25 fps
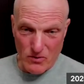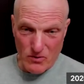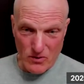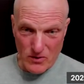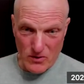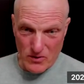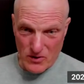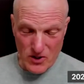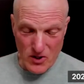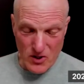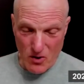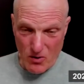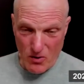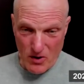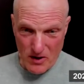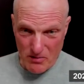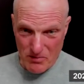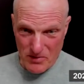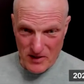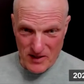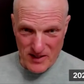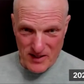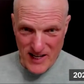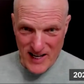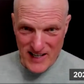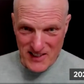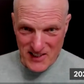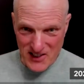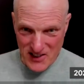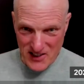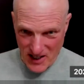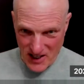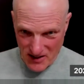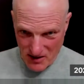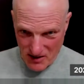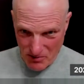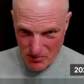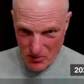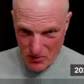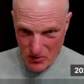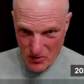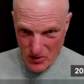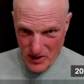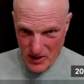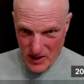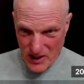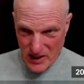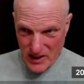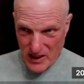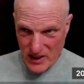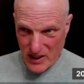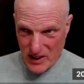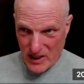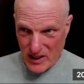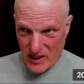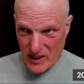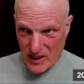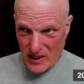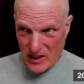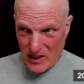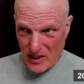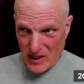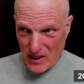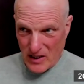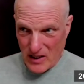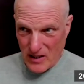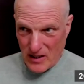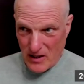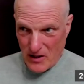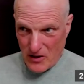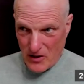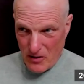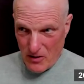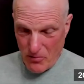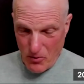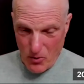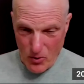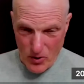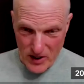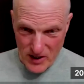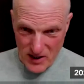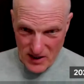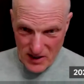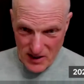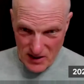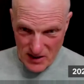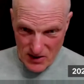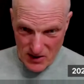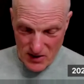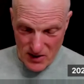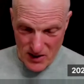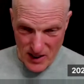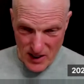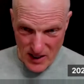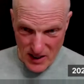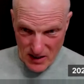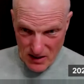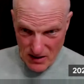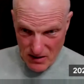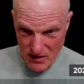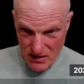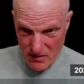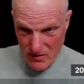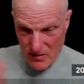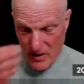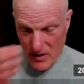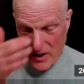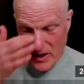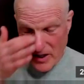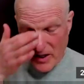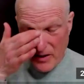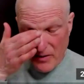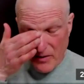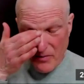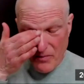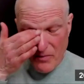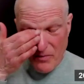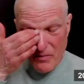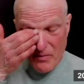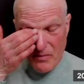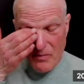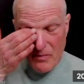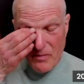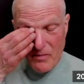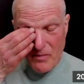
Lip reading: or so on, but that's not the point. The point is that um,